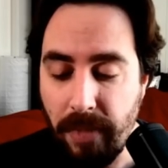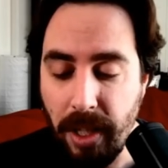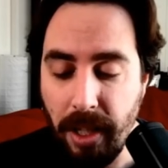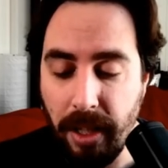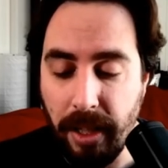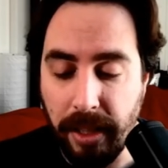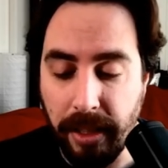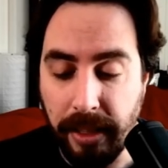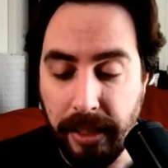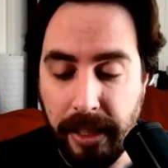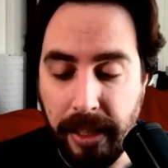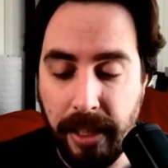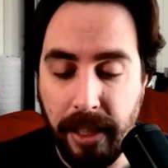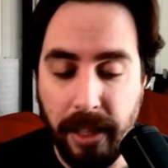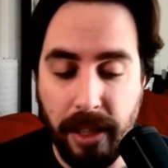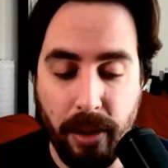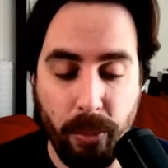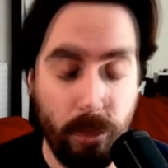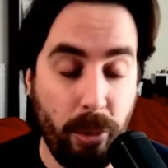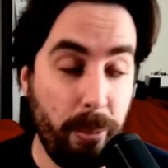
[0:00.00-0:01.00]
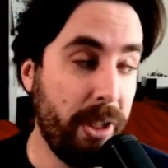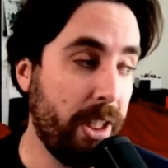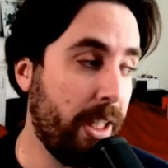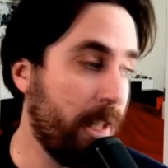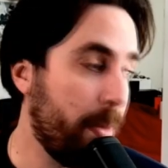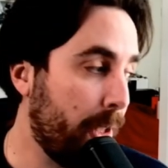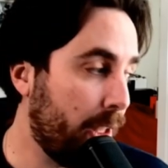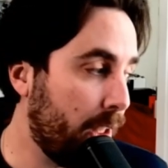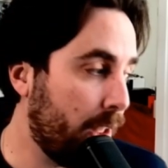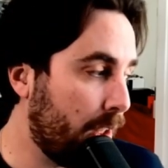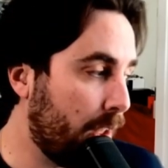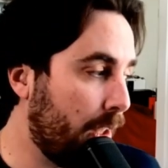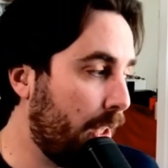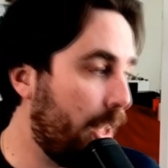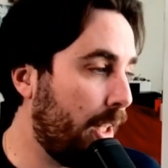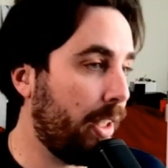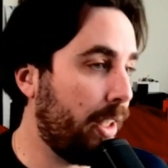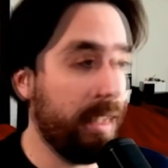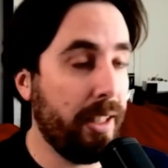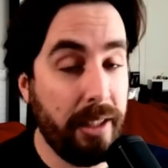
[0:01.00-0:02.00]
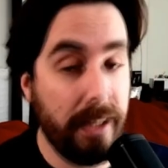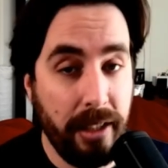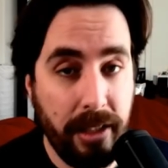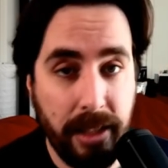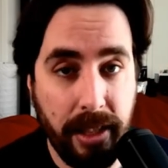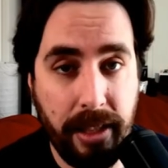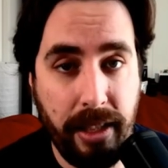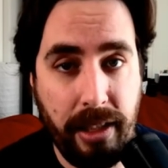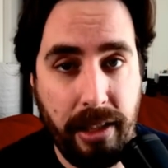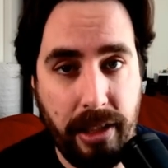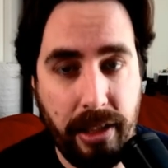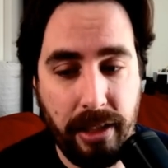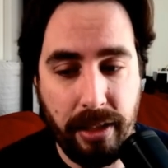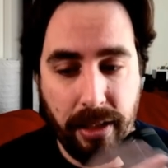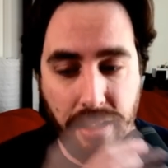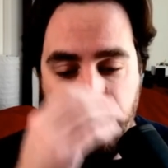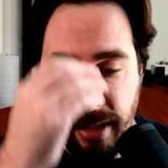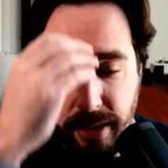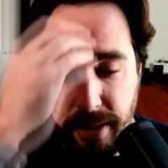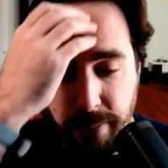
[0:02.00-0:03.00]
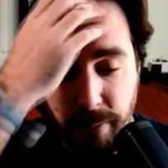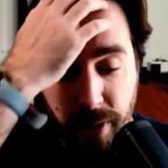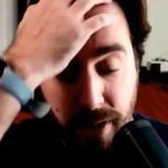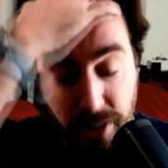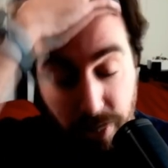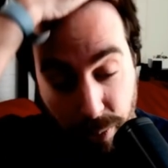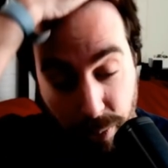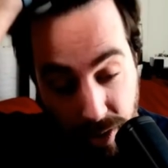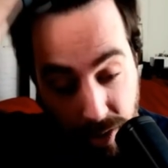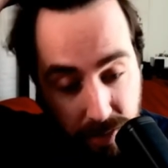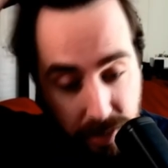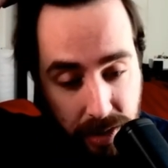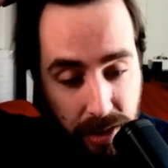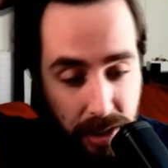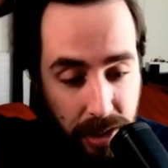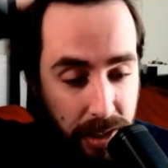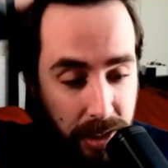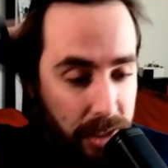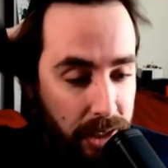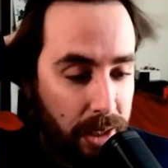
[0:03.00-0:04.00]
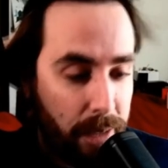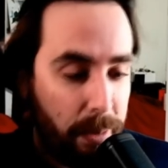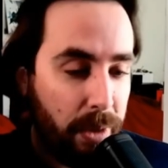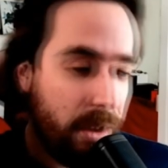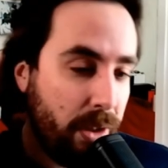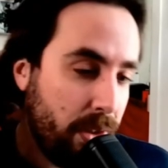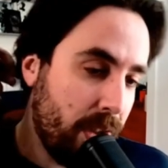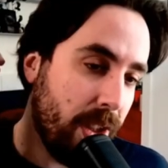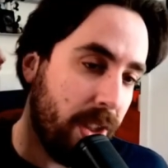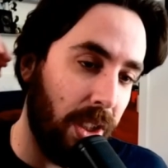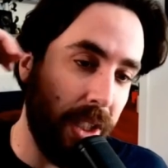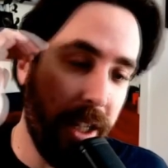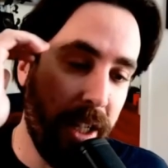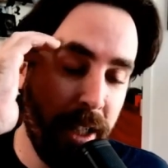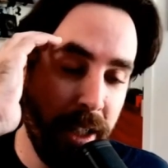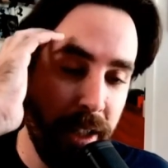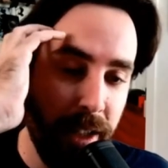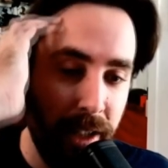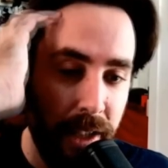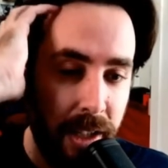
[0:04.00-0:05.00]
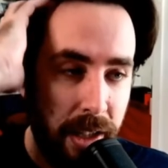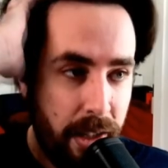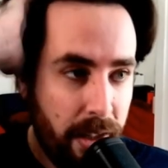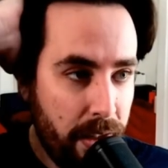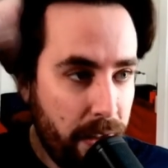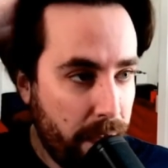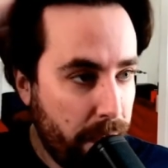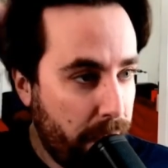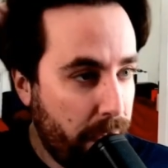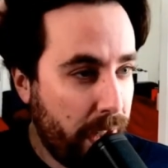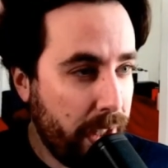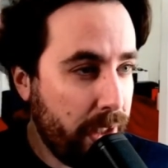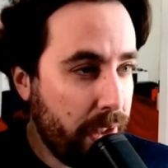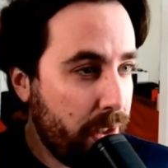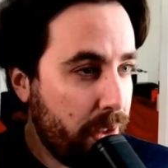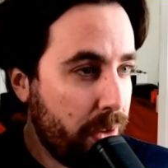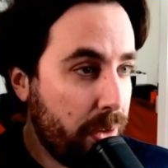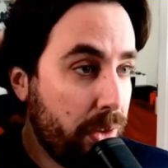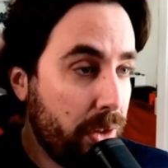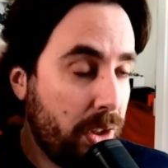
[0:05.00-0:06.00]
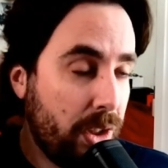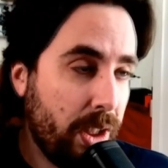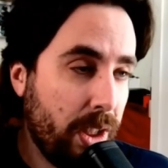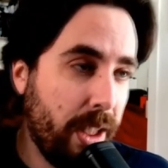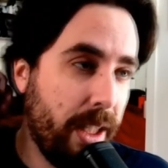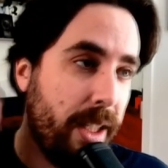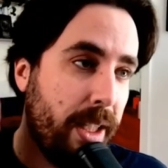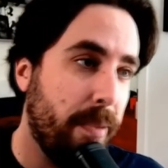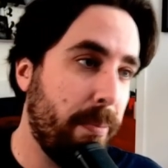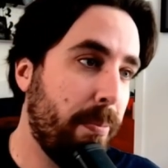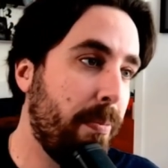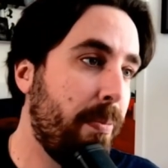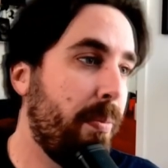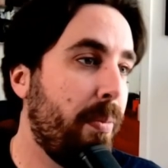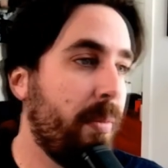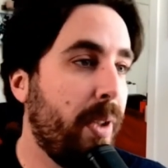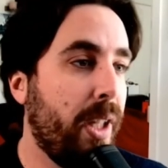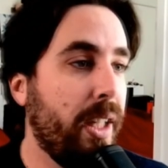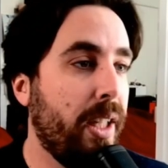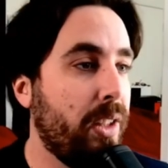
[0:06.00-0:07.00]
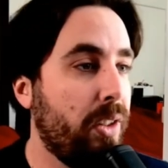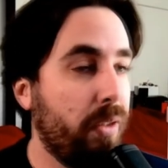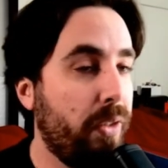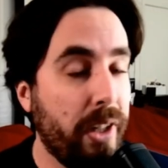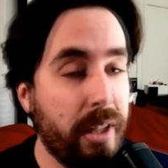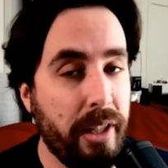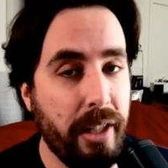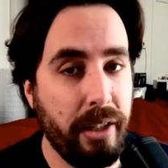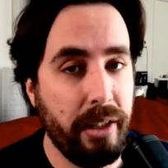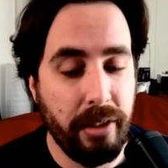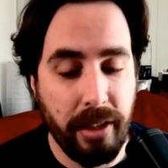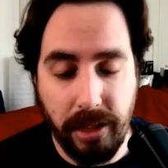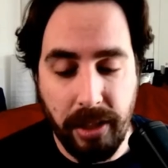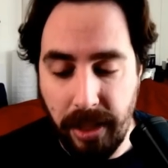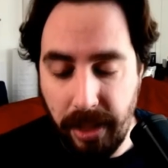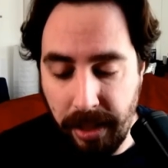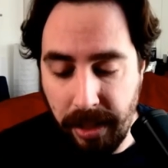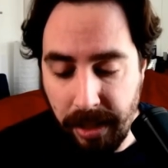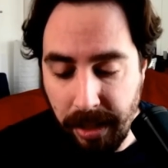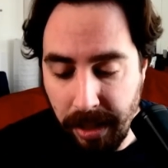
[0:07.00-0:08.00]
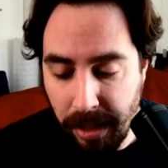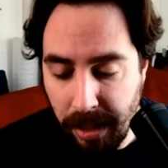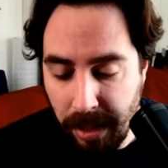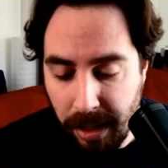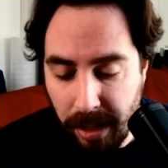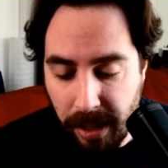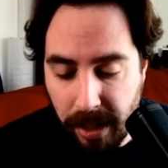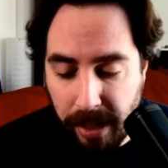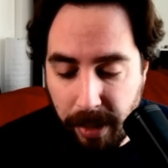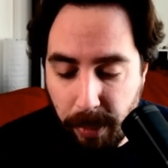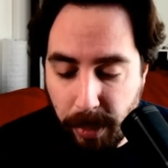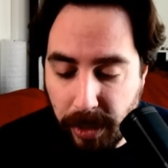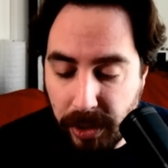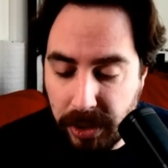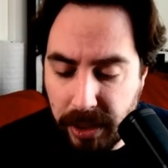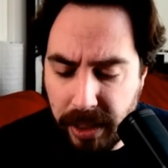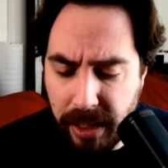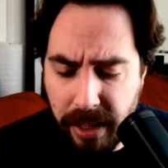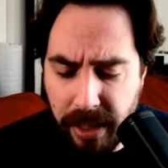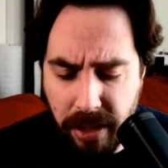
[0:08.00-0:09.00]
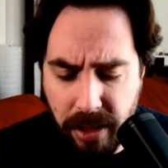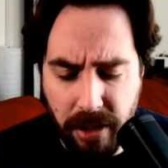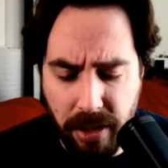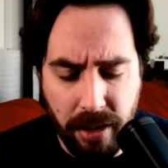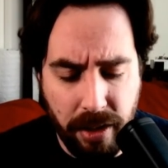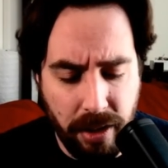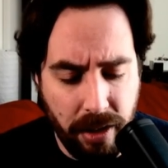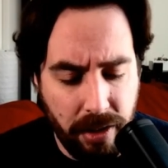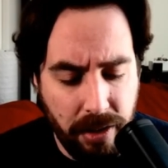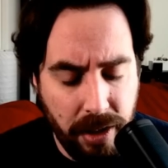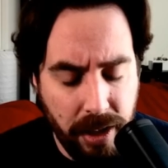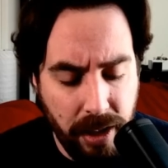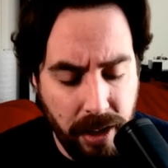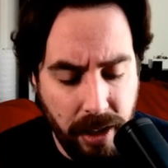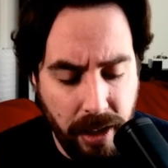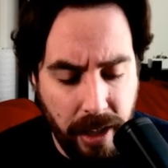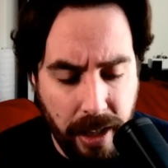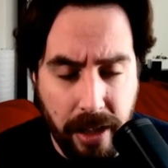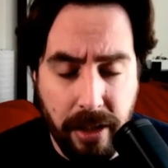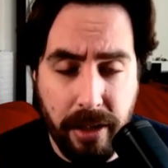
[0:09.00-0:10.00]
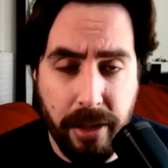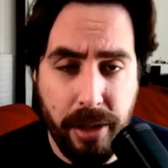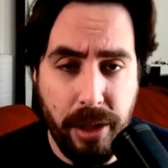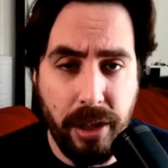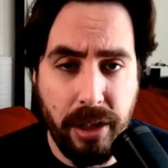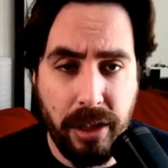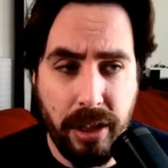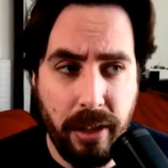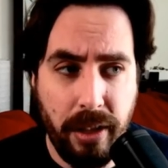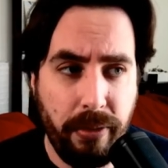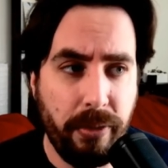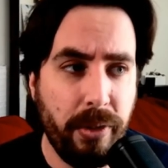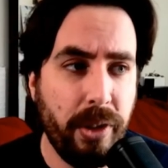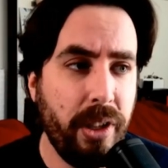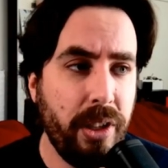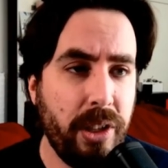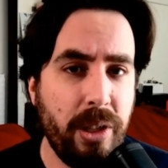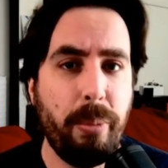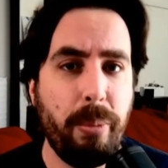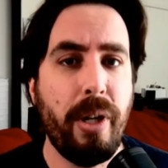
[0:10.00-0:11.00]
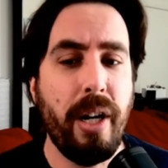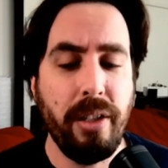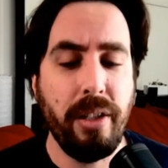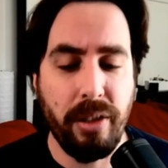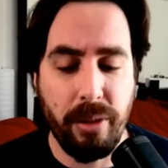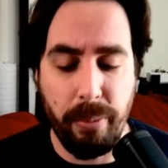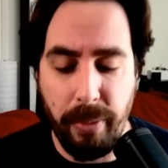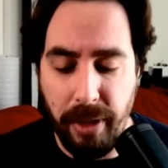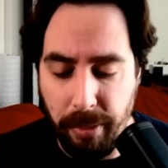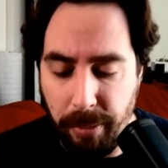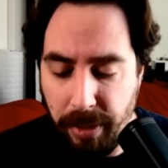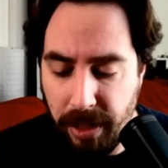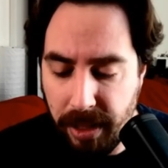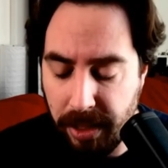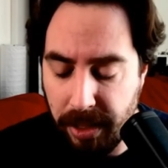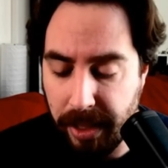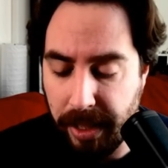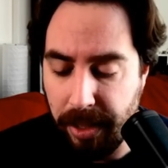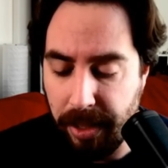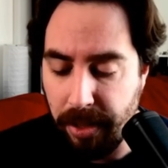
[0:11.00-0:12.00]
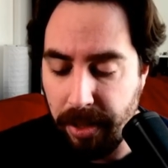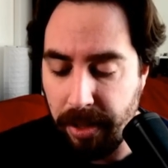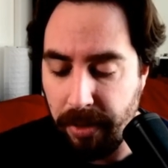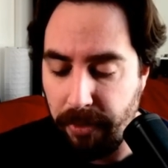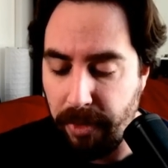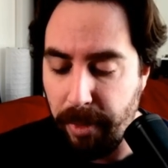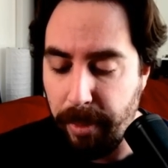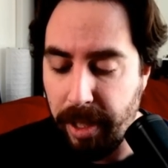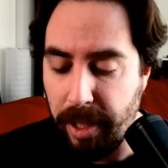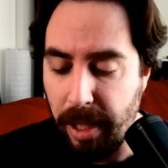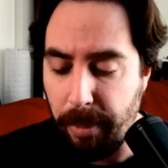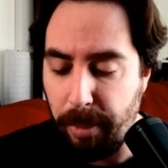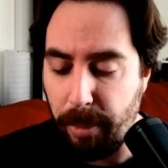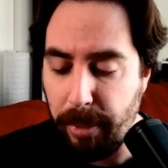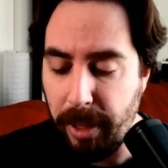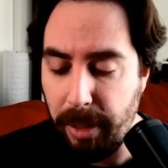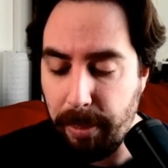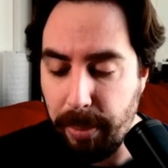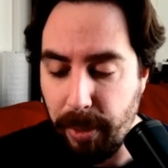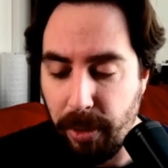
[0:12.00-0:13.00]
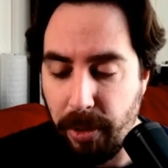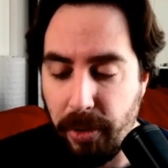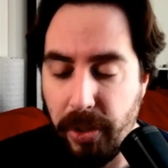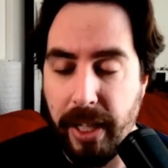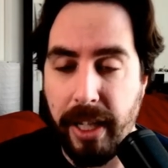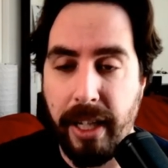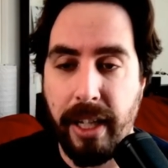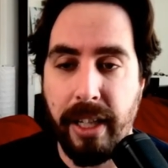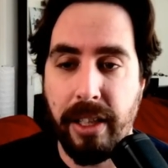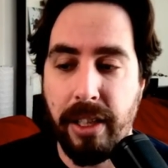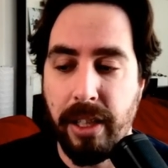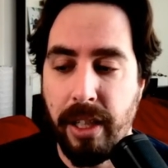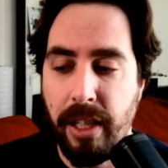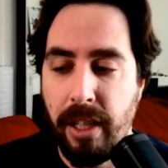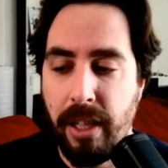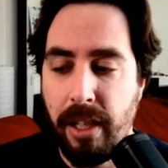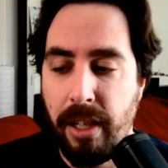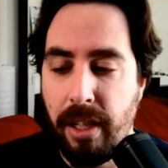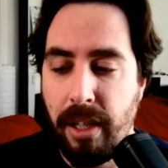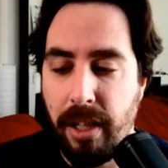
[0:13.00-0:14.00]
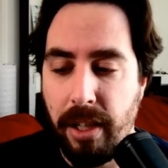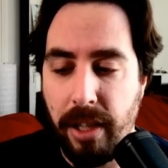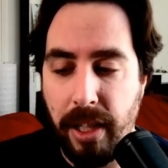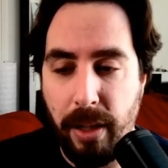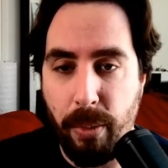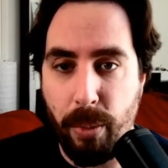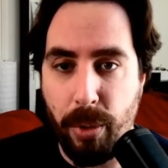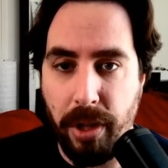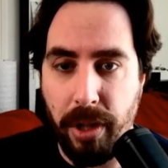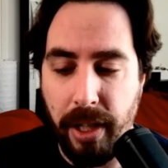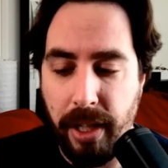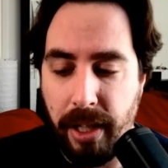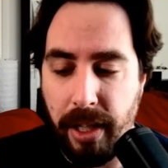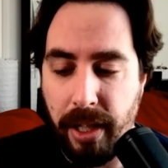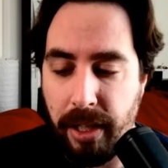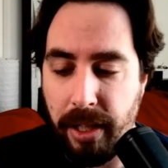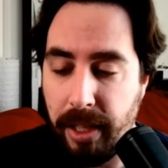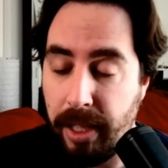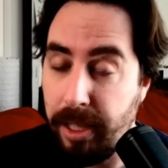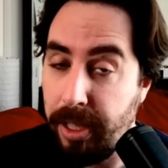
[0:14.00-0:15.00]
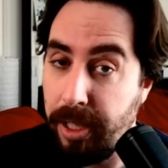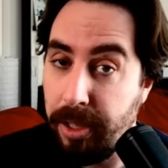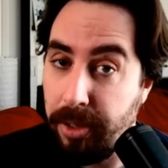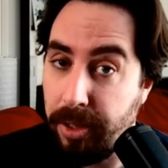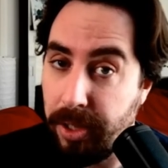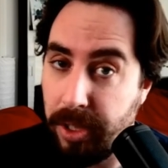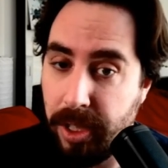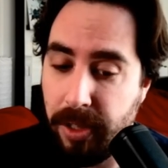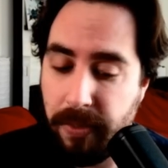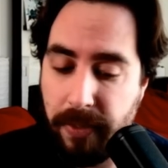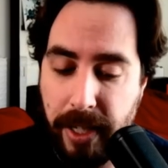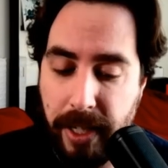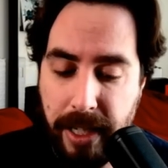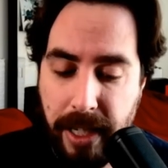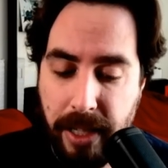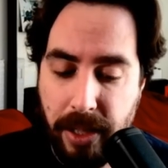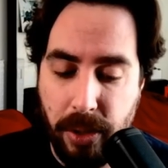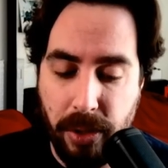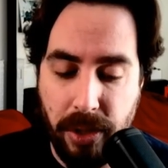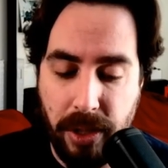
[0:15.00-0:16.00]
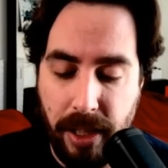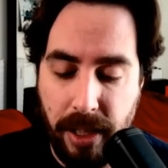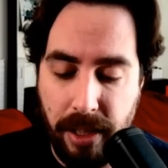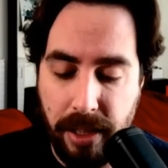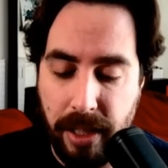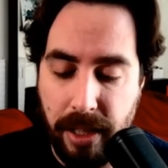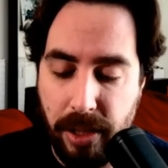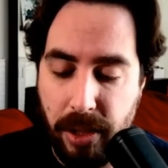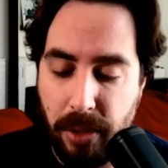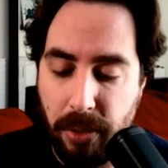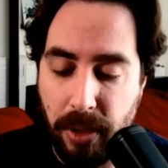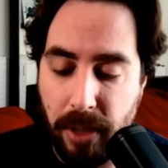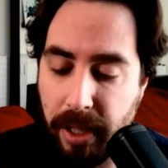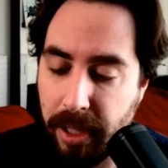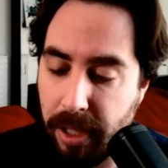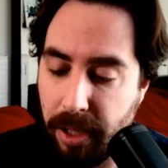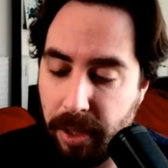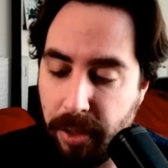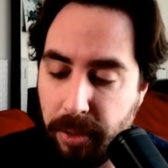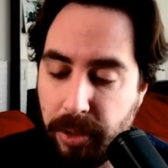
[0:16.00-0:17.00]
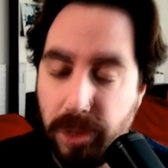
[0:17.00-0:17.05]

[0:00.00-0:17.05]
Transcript: Uh, We'll be talking about this on Hotline League tonight, um, as well as the TSM news. It's not fun news. Um, it's very interesting. I will say the NRG stuff really surprises me because I'd heard from a couple people that they were in an interesting financial state not too long ago.